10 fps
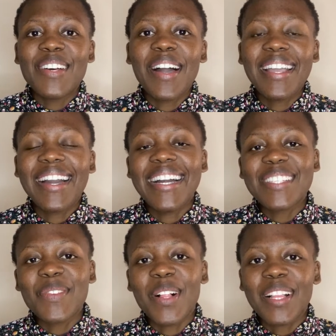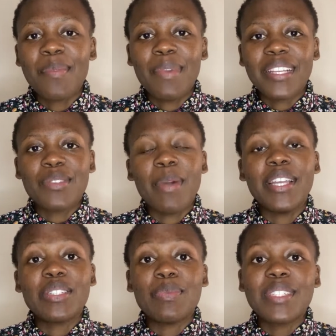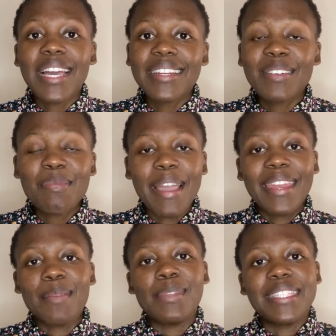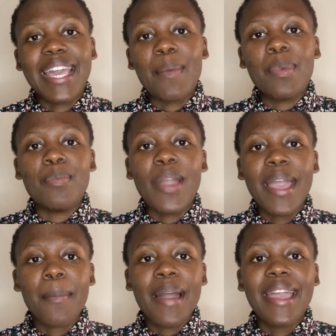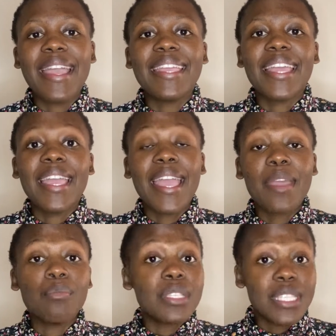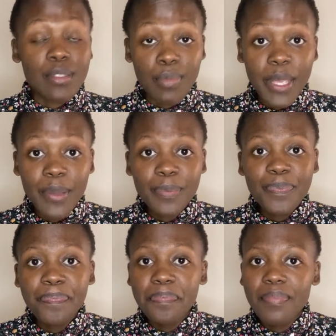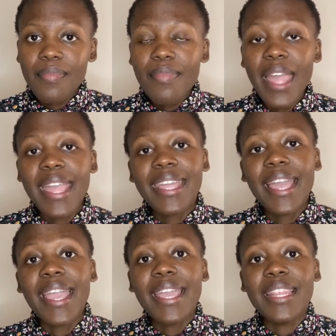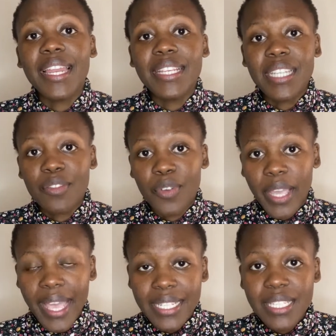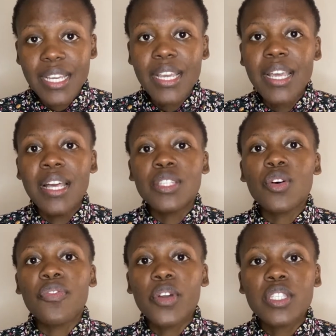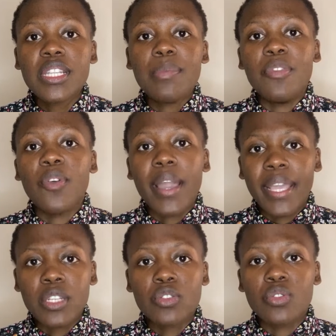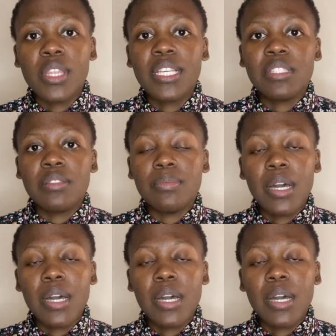guys, welcome back to my YouTube channel. My name is Happy Boyama, aka Mrs. B, aka the Rich Advocate. So firstly, before I get to today's